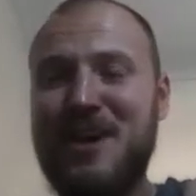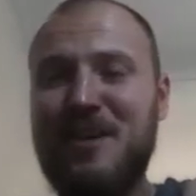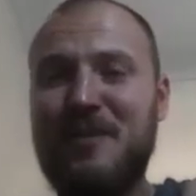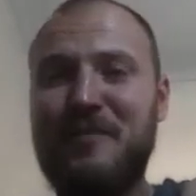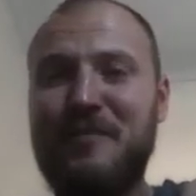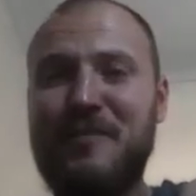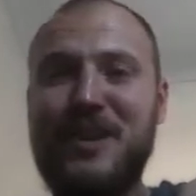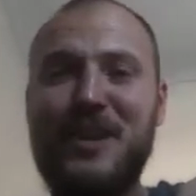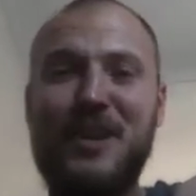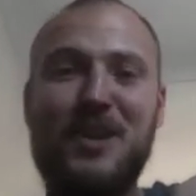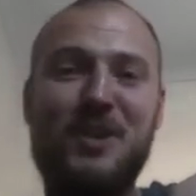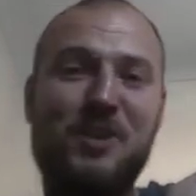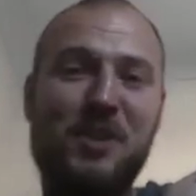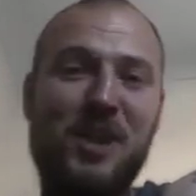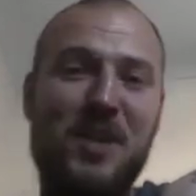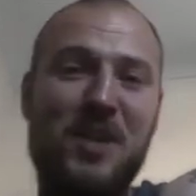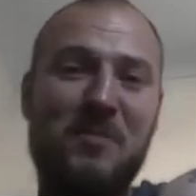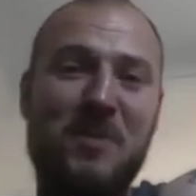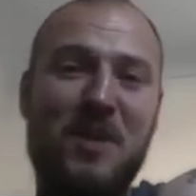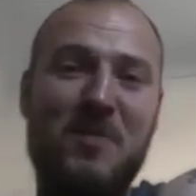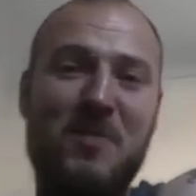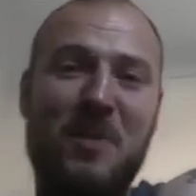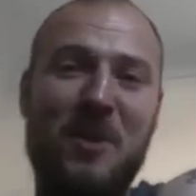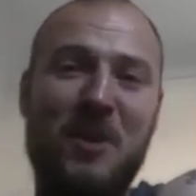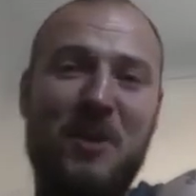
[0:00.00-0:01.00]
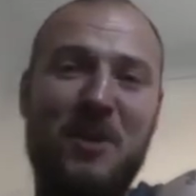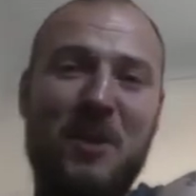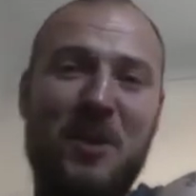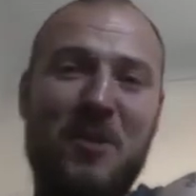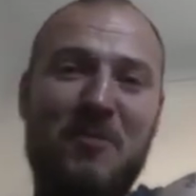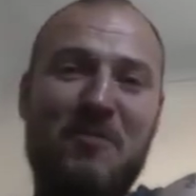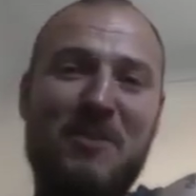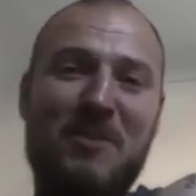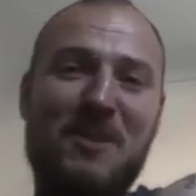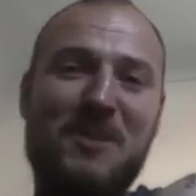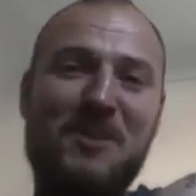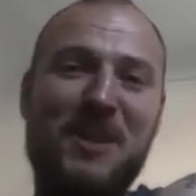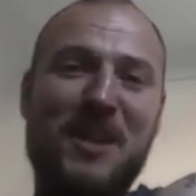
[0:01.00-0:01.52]
Thank you, Jamie, but I can't
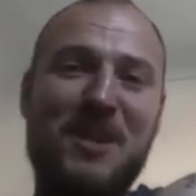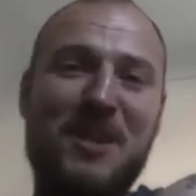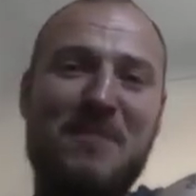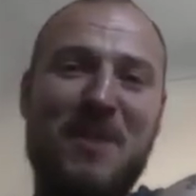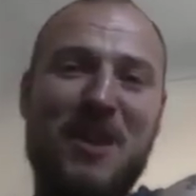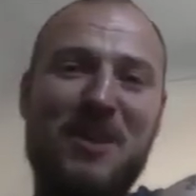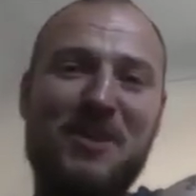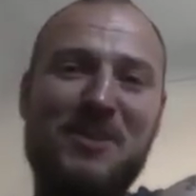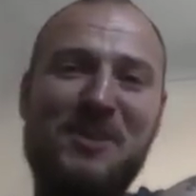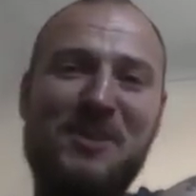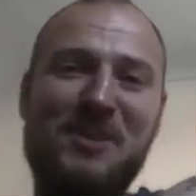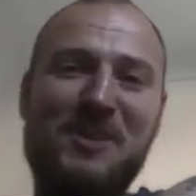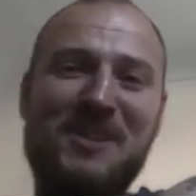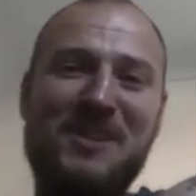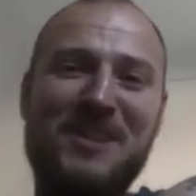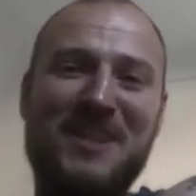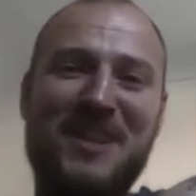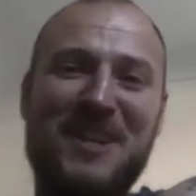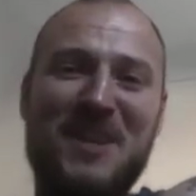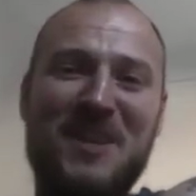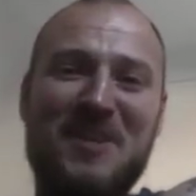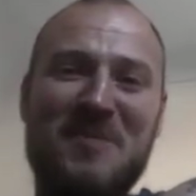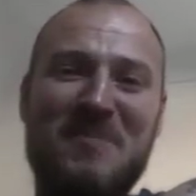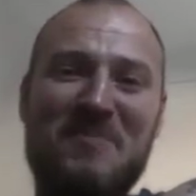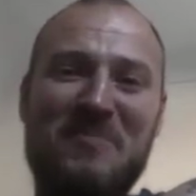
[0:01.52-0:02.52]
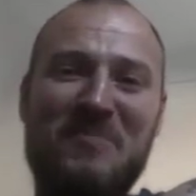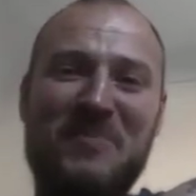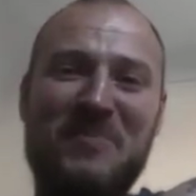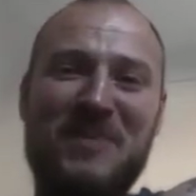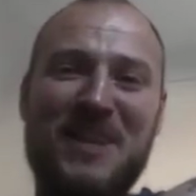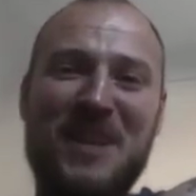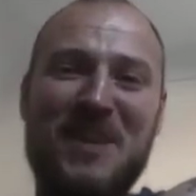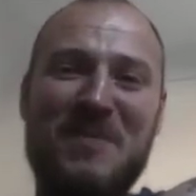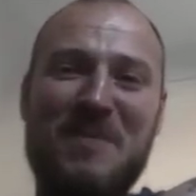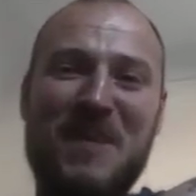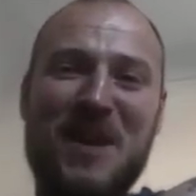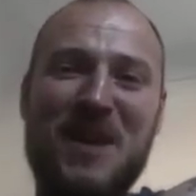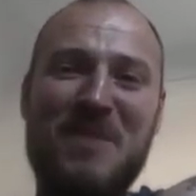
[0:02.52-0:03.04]
really say much
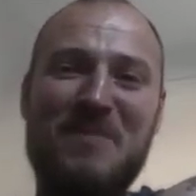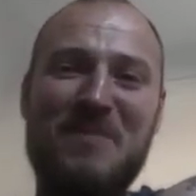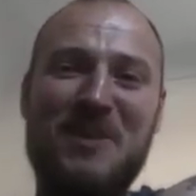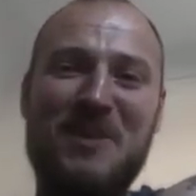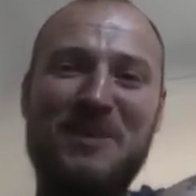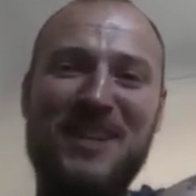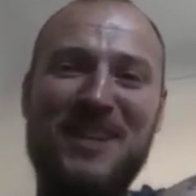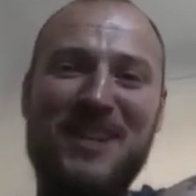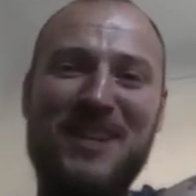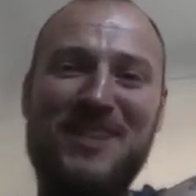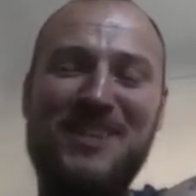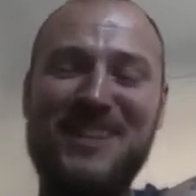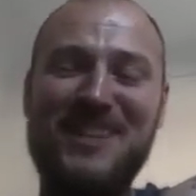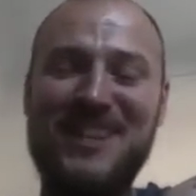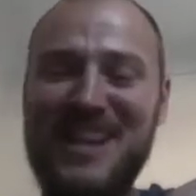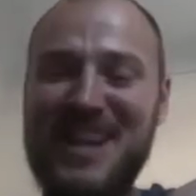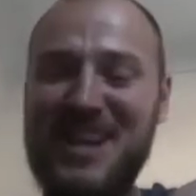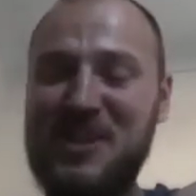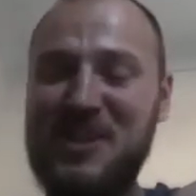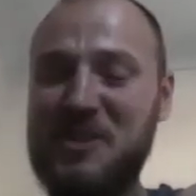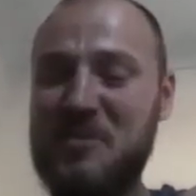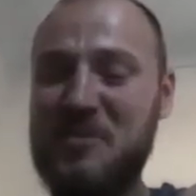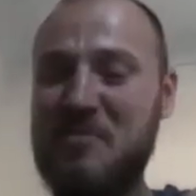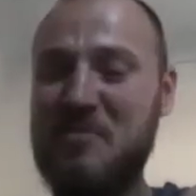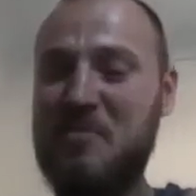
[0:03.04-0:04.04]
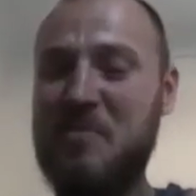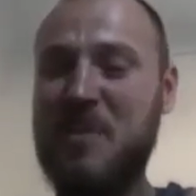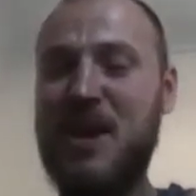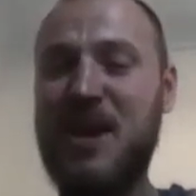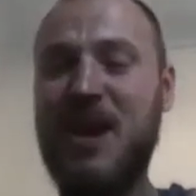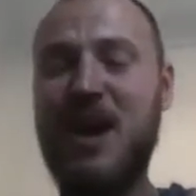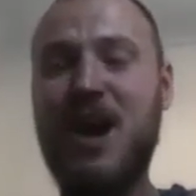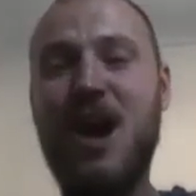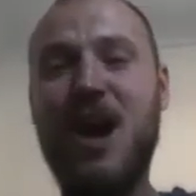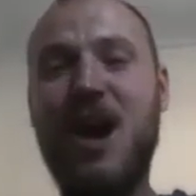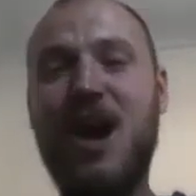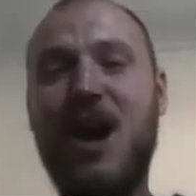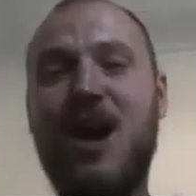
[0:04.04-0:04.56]
about my next selection. But
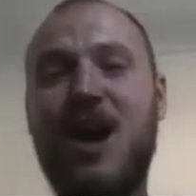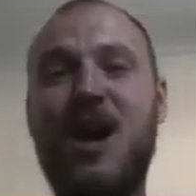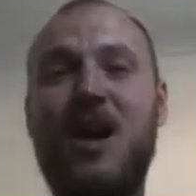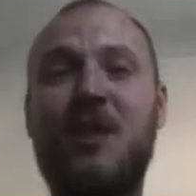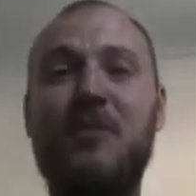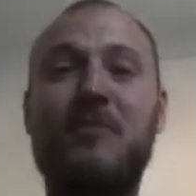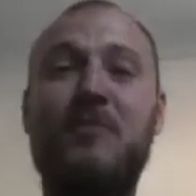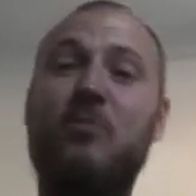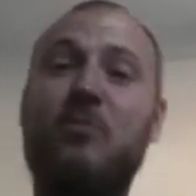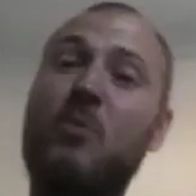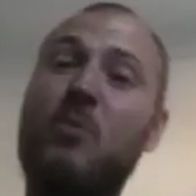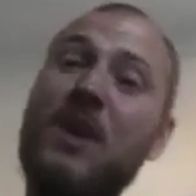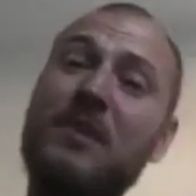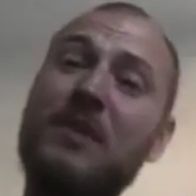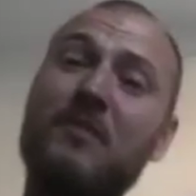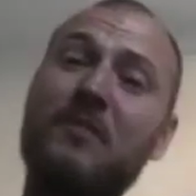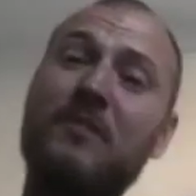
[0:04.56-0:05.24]
I went